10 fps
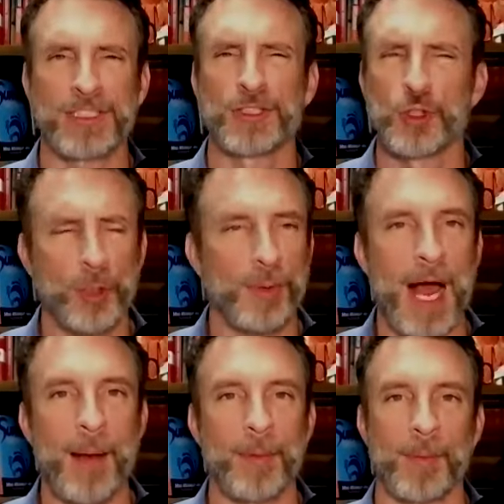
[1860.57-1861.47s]
It's your
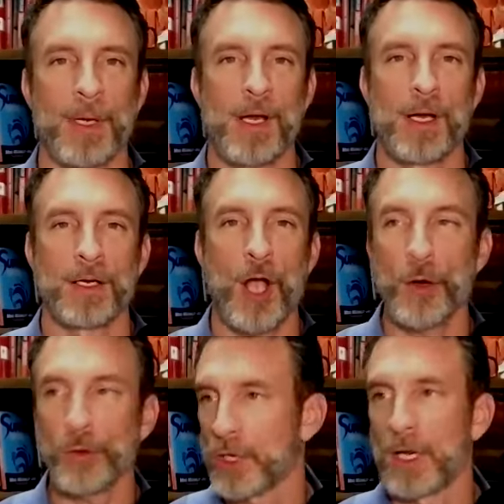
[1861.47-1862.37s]
problem.
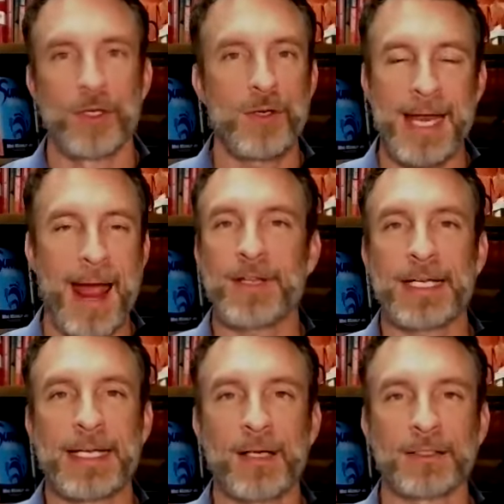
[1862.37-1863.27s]
Coach, you get
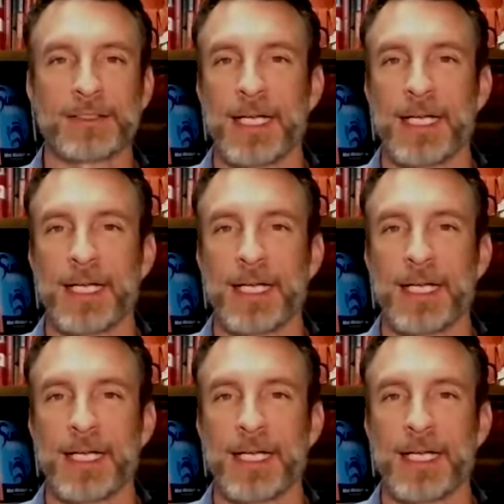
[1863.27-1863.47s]
everything else.